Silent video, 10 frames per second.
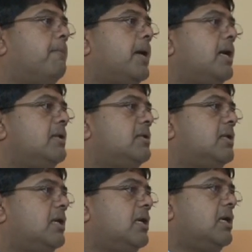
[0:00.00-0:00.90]
But
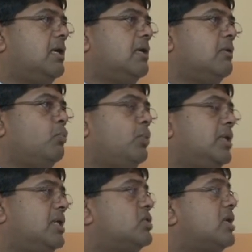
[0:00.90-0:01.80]

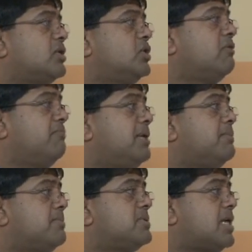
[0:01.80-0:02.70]
with the introduction of minimum